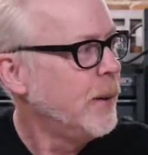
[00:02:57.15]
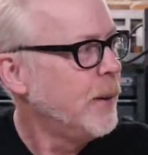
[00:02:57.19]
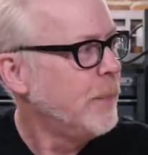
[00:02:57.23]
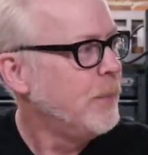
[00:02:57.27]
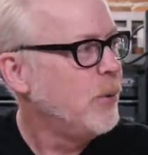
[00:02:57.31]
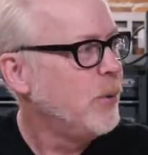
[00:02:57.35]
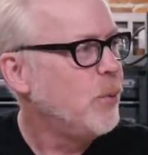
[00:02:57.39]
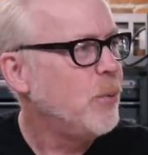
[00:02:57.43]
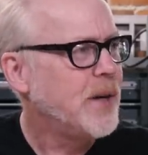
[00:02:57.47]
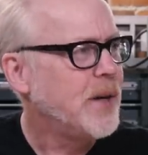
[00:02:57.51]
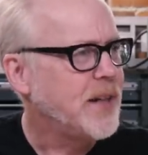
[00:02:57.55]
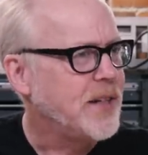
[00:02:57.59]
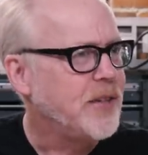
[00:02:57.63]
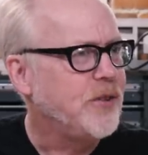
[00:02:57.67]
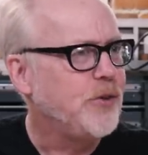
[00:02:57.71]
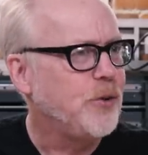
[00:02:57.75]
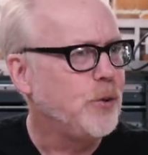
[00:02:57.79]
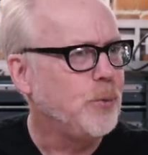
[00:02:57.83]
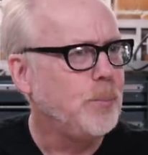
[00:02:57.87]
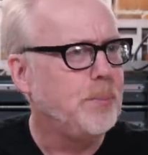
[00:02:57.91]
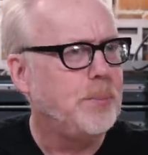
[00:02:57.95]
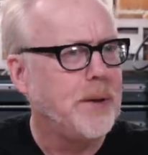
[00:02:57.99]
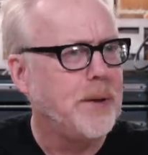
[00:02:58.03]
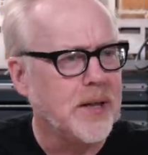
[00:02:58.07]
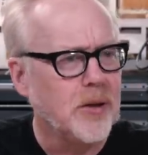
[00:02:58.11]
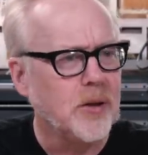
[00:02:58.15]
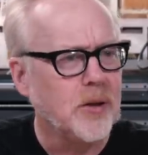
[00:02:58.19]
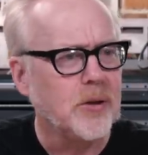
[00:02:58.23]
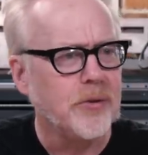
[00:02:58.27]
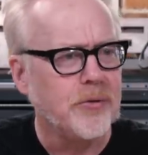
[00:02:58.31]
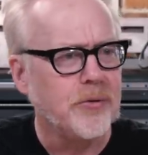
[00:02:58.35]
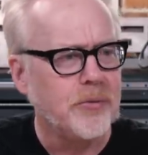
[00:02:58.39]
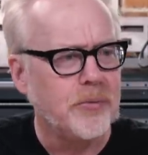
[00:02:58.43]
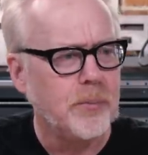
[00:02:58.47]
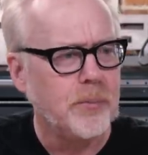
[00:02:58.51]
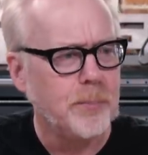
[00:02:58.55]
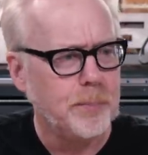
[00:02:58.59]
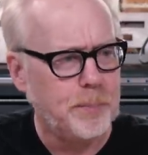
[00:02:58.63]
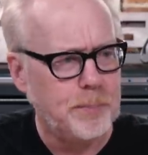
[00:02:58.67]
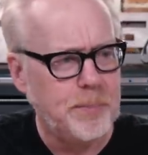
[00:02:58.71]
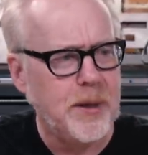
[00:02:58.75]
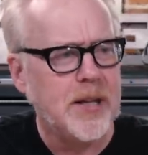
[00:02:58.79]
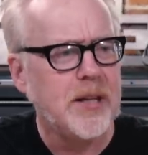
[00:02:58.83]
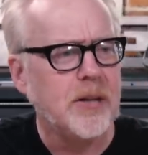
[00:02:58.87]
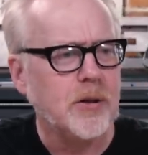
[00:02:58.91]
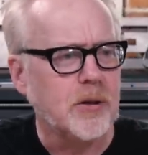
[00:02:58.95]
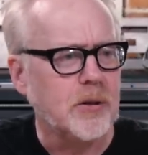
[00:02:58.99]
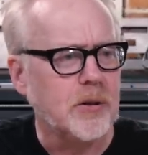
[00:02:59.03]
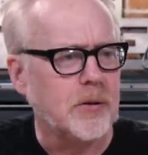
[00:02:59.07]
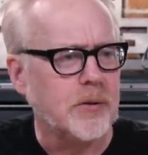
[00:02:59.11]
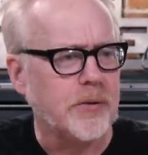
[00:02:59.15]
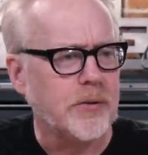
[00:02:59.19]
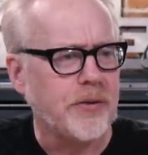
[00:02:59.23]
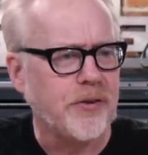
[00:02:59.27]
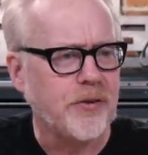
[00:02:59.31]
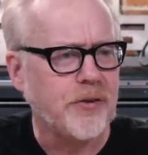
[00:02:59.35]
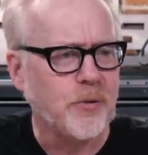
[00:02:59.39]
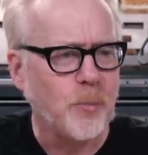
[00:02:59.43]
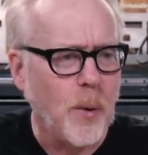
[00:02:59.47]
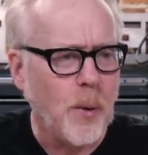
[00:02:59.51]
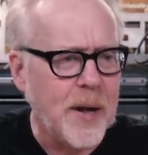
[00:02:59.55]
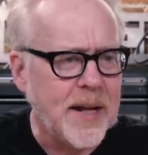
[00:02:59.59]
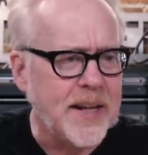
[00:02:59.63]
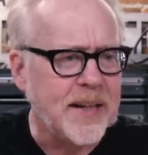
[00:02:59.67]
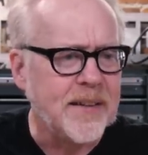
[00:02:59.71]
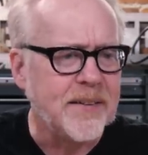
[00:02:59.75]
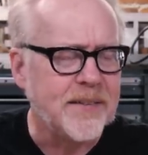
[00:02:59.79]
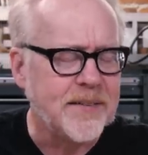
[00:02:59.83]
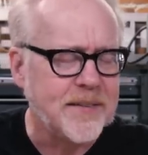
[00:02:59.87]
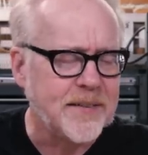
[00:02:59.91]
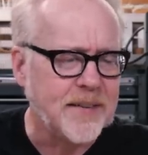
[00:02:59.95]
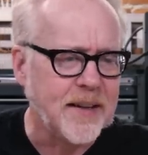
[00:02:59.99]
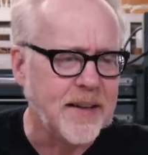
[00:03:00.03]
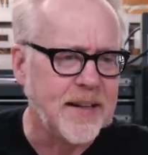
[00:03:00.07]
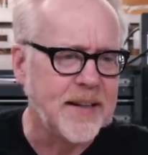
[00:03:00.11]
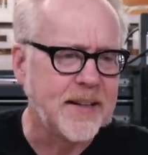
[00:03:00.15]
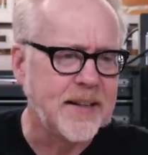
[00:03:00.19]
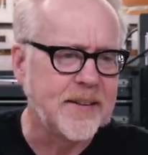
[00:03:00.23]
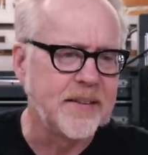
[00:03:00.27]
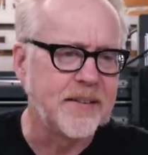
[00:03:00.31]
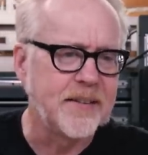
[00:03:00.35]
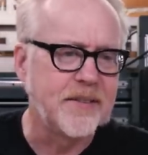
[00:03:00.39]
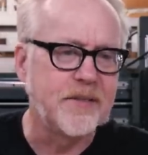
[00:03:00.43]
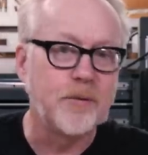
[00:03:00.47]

But when I do bigger, bigger swings like the